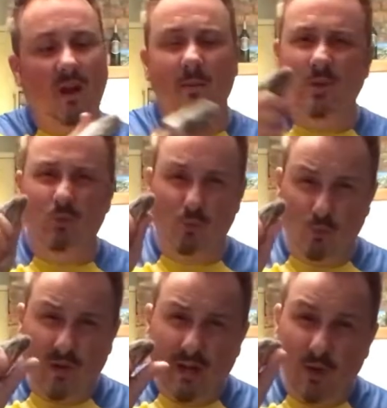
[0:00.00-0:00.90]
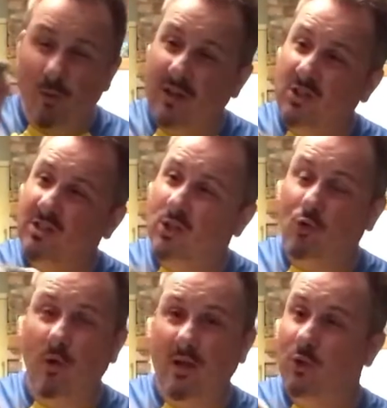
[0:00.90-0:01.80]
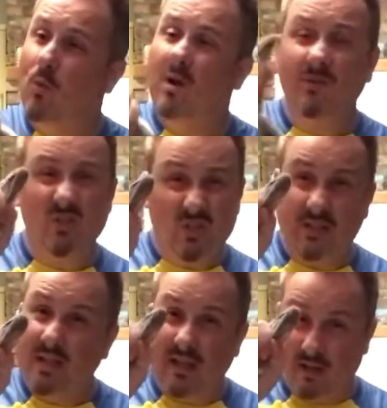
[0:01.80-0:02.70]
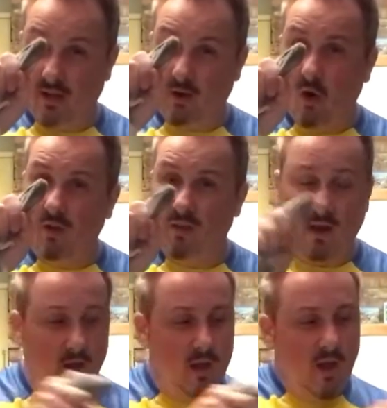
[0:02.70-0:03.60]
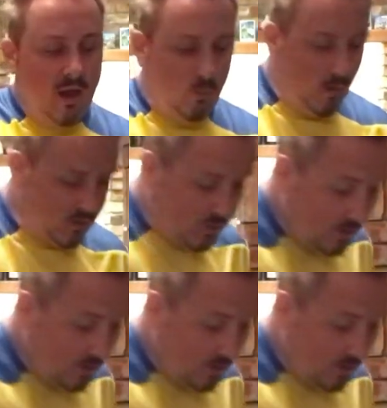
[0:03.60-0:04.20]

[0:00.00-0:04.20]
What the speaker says: I mean, it's really, it's just a trace. You won't even see it on there. And once you